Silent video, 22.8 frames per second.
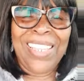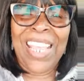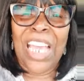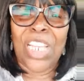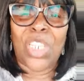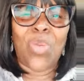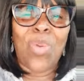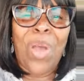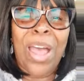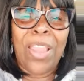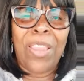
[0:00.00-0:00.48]

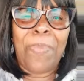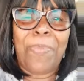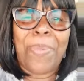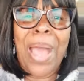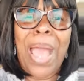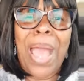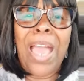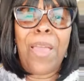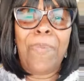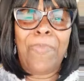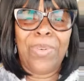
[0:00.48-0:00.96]
That's why the
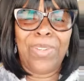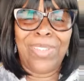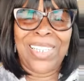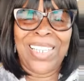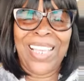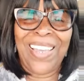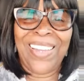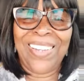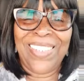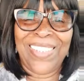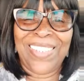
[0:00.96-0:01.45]
Bible
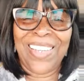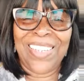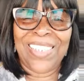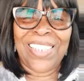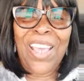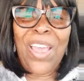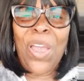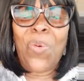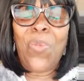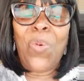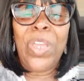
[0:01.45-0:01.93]
tells
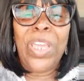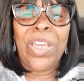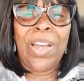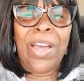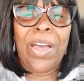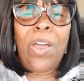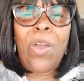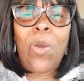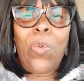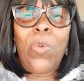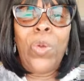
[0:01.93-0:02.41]
us we
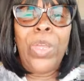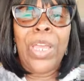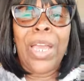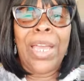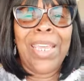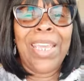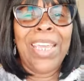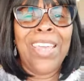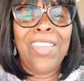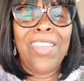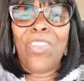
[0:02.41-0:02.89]
are
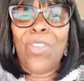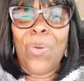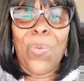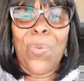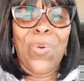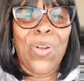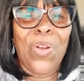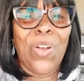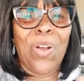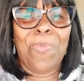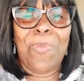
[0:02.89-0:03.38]
in the
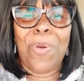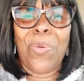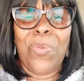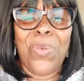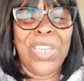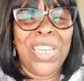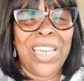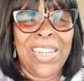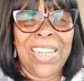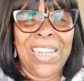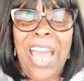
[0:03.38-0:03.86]
world, but
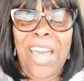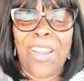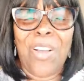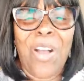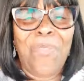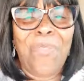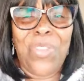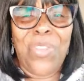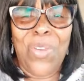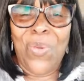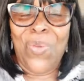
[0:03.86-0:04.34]
we are not
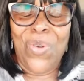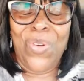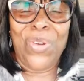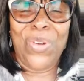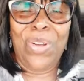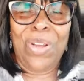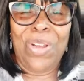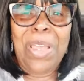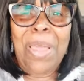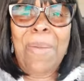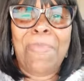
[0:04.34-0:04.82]
of the
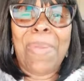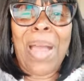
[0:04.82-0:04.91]
world.